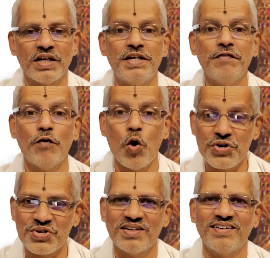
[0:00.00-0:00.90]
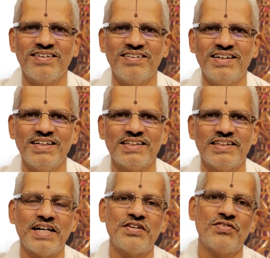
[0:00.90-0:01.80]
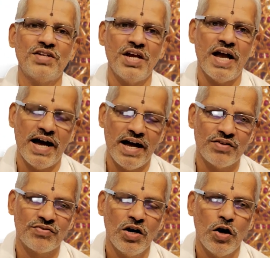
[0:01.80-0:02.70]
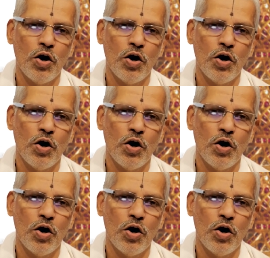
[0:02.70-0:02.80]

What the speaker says: devotion that she has